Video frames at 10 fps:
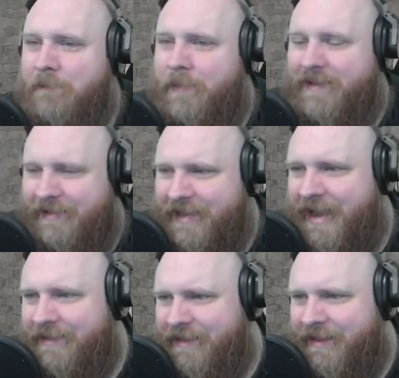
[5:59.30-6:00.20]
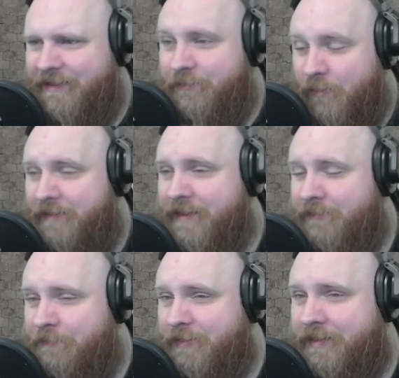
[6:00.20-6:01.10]
But then again, the wide
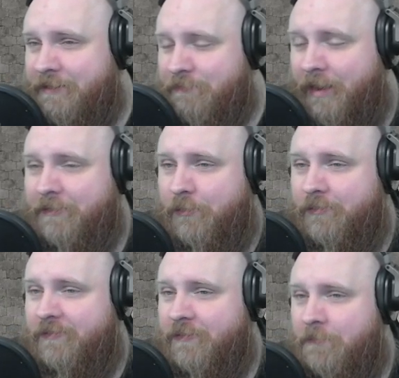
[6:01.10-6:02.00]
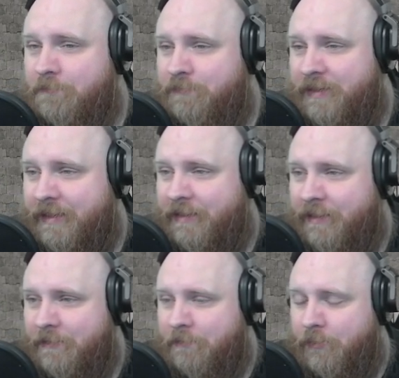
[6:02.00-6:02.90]
area beacon might also be
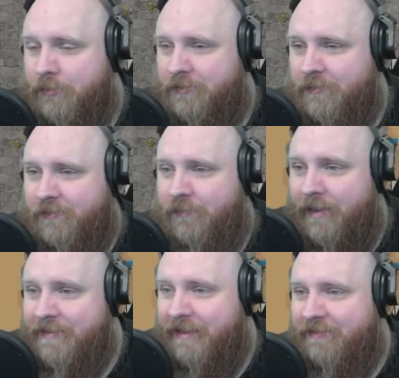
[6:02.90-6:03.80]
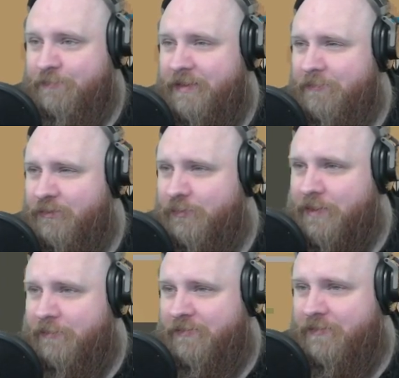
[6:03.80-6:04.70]
more useful. And that is pretty much what
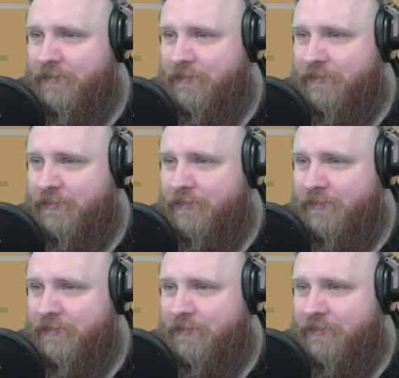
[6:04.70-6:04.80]
I was